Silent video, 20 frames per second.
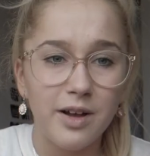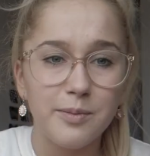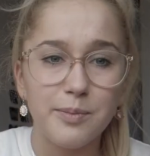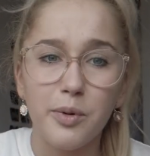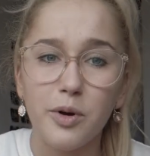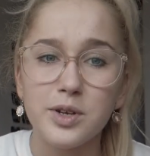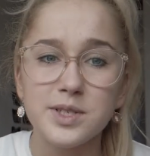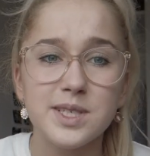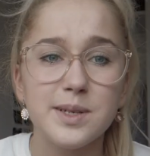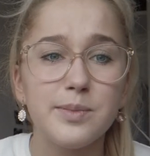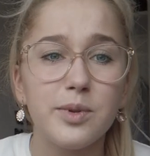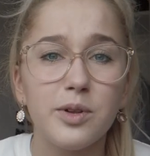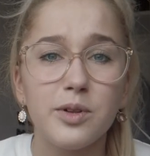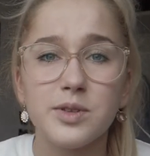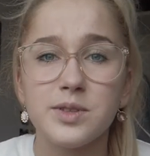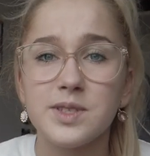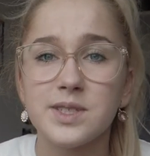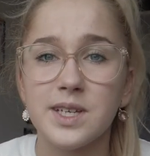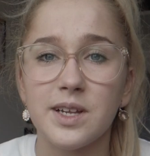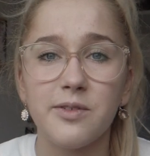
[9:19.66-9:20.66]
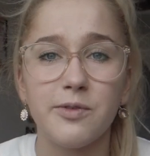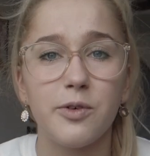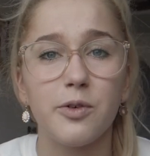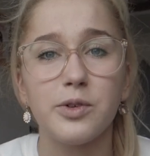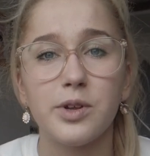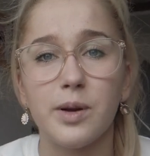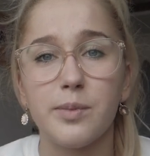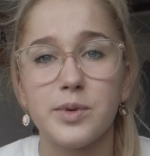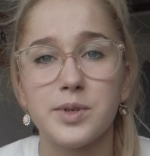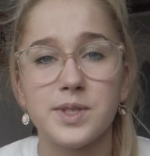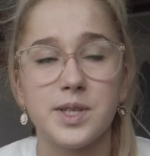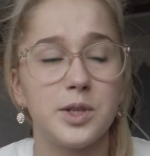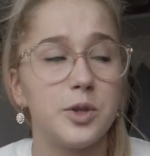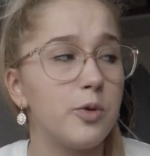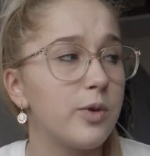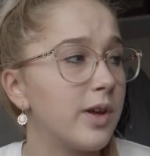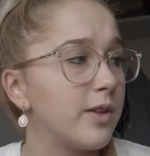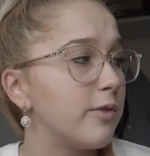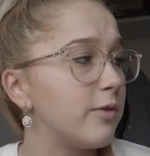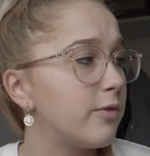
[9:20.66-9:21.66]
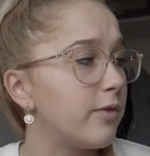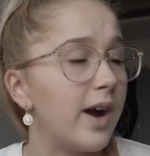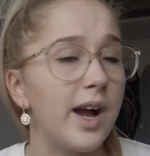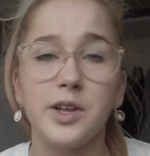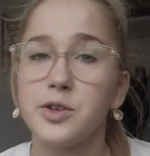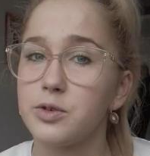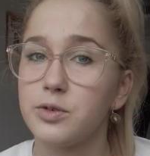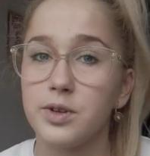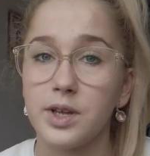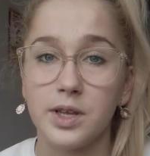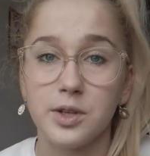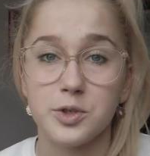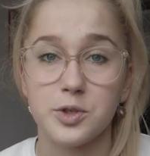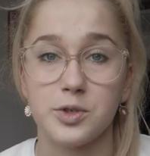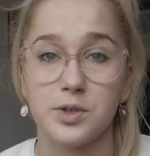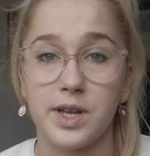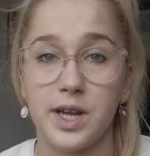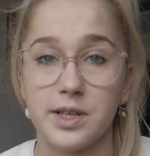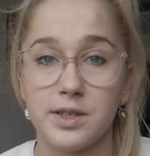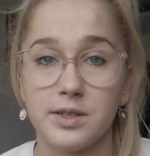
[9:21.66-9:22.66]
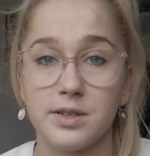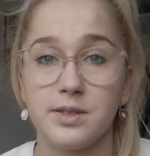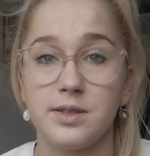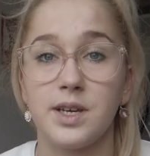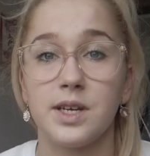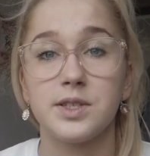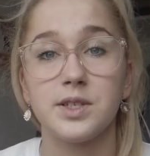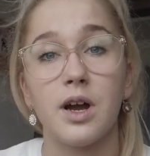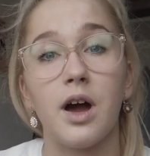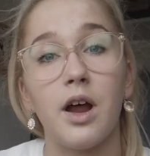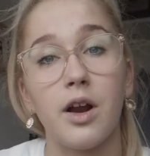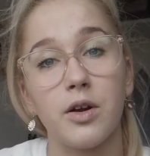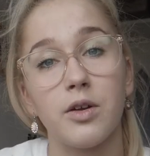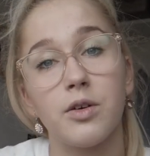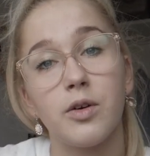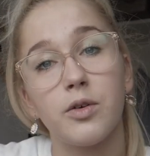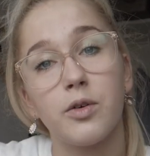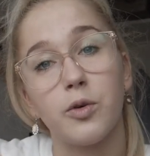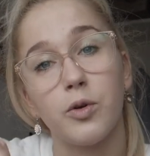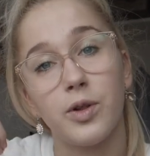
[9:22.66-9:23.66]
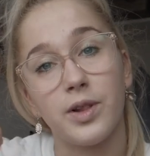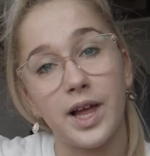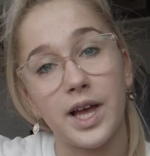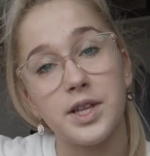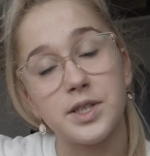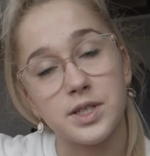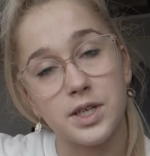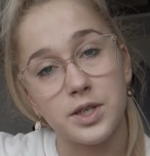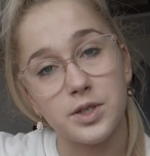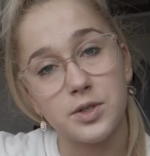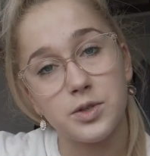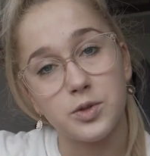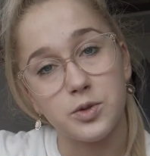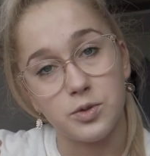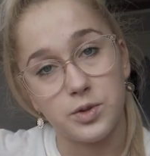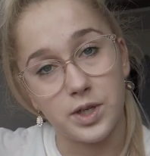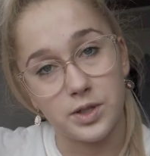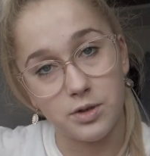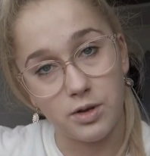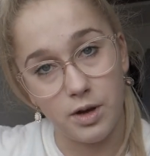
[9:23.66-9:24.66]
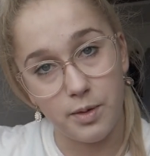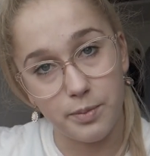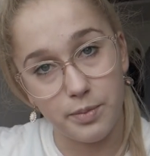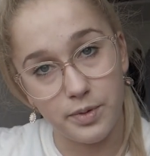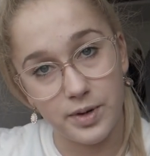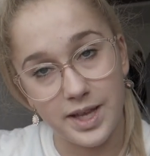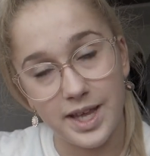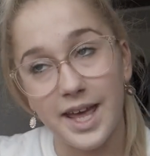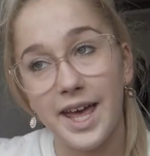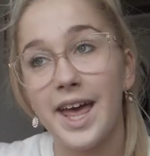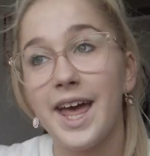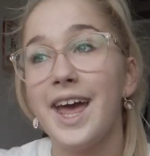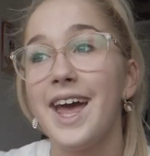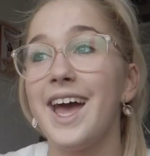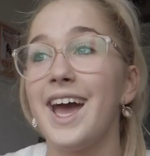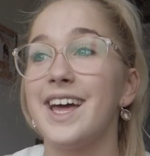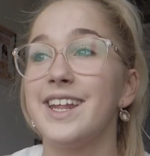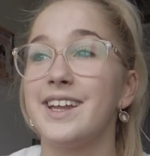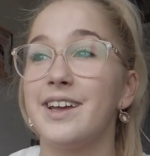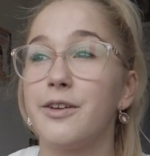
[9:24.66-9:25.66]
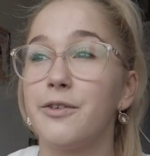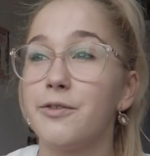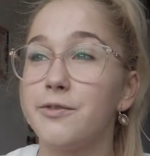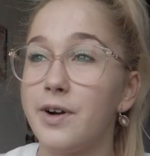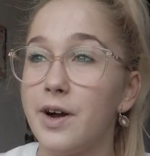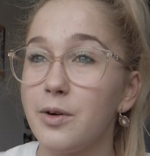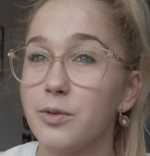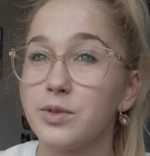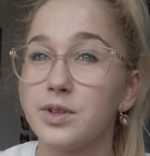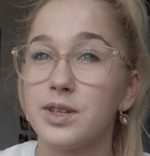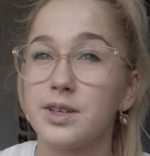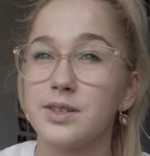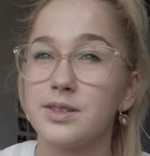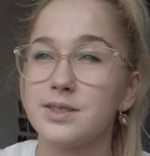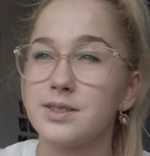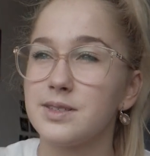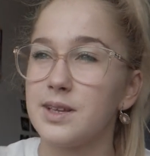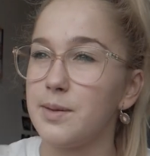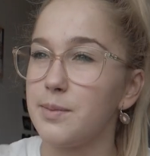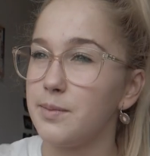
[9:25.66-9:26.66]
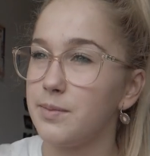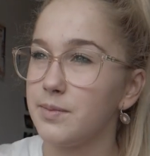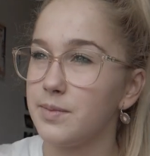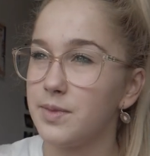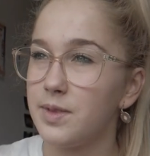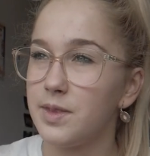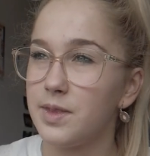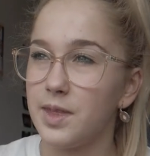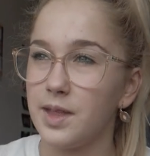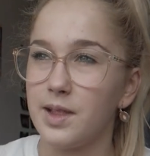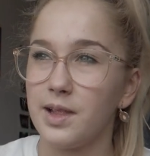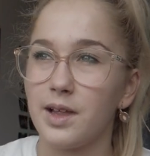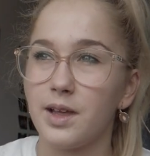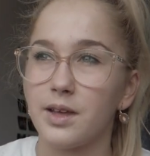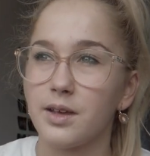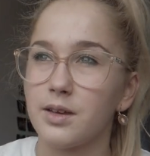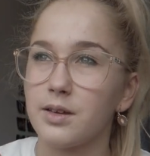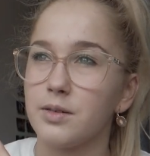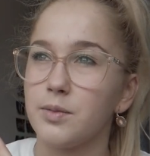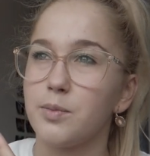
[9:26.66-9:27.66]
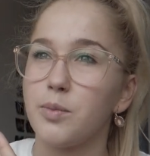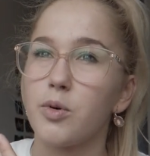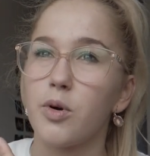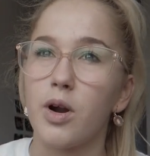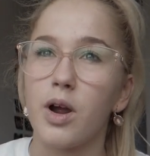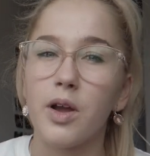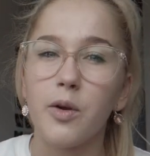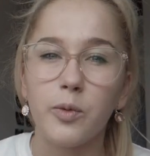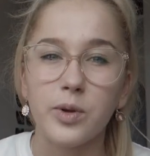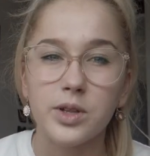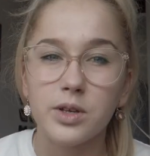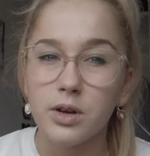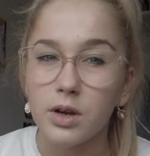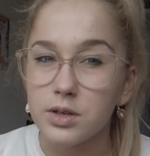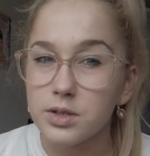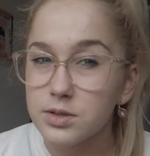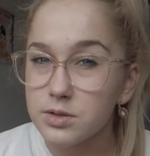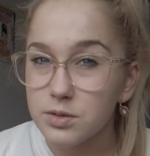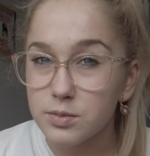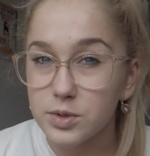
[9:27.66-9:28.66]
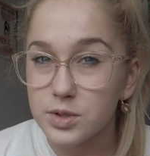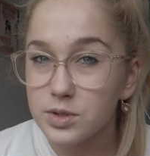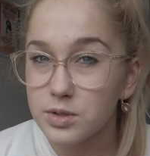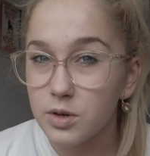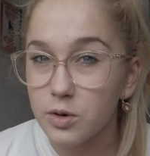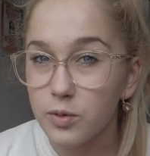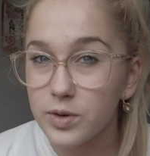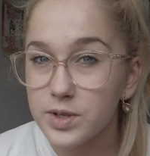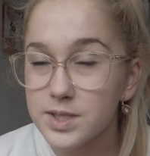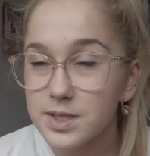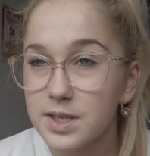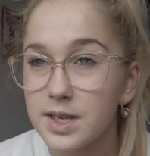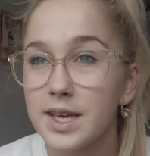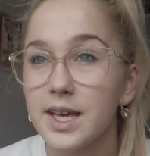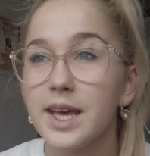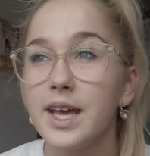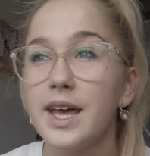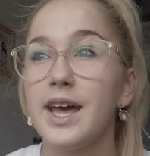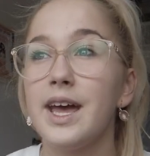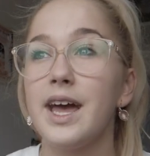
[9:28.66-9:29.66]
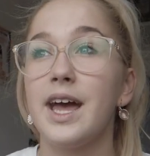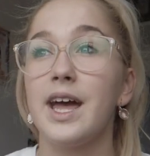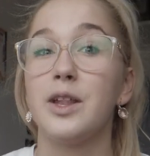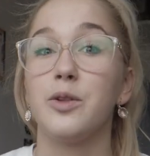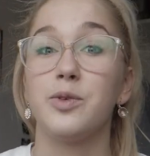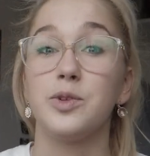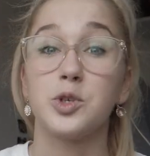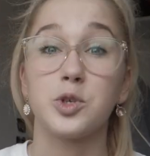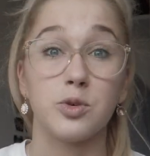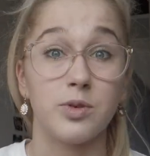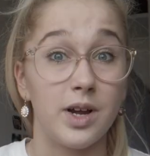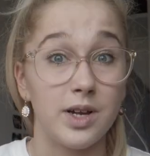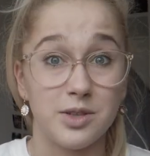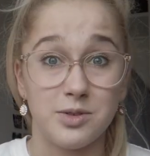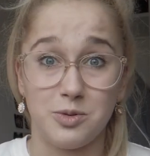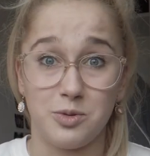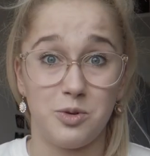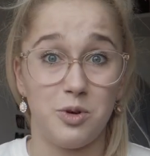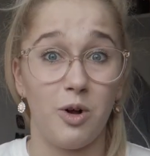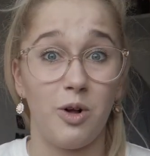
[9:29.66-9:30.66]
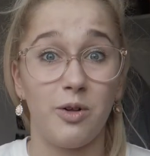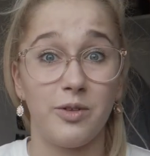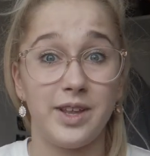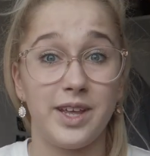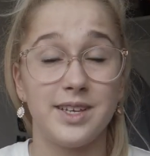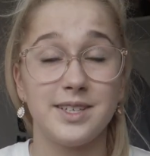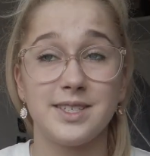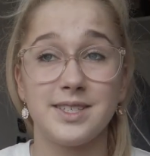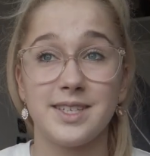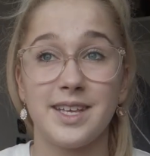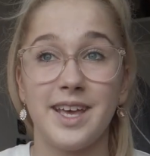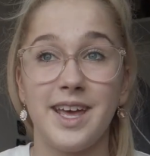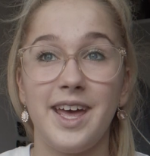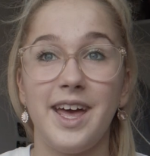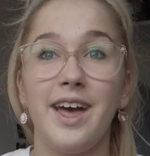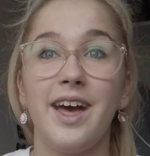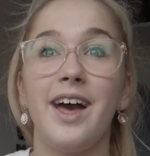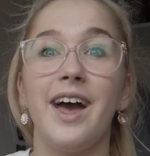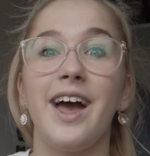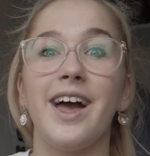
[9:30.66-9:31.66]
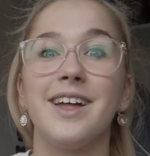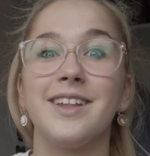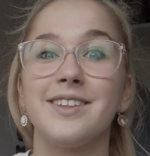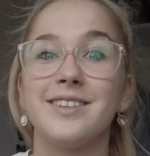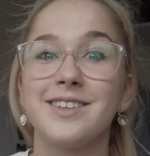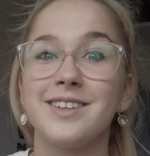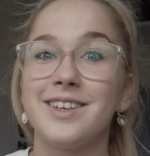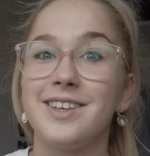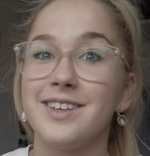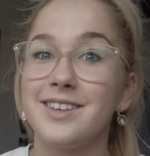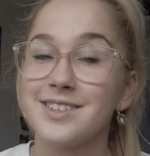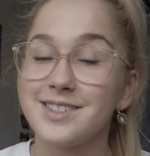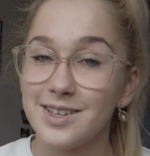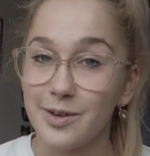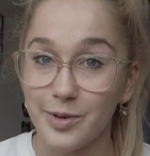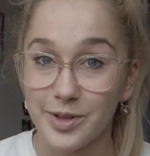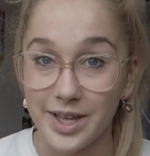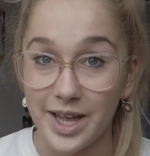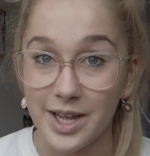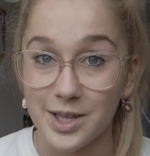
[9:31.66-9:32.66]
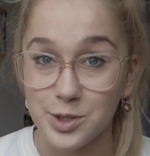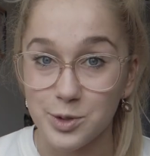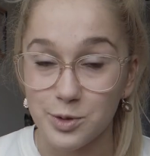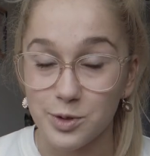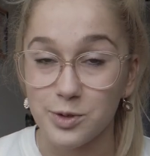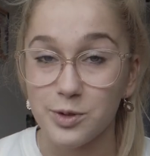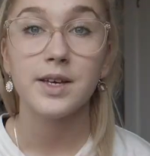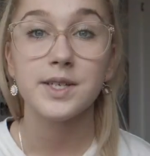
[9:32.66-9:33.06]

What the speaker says: possible telephone numbers that you can find on internet that are related to that company, and I found something like a private customer service, and we tried to call this and someone answered.